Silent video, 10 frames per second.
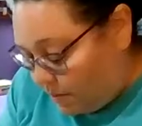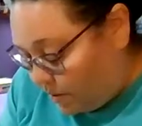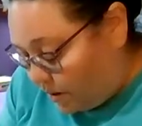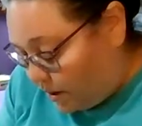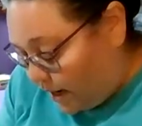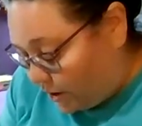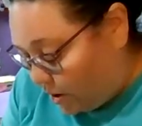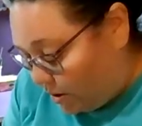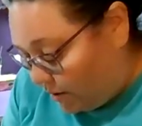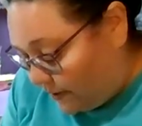We're gonna
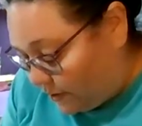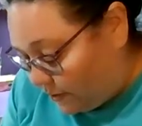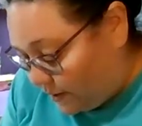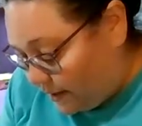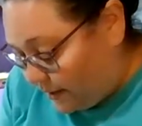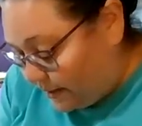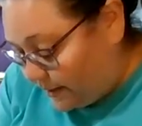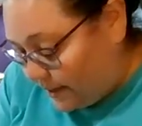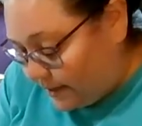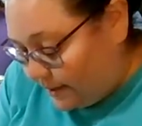actually all of these are done the
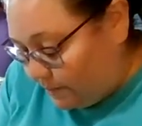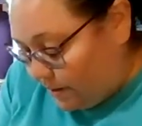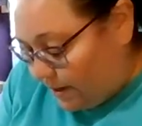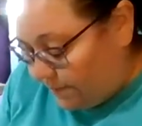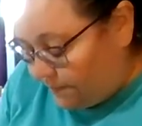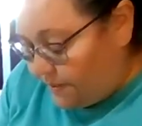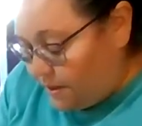exact same way.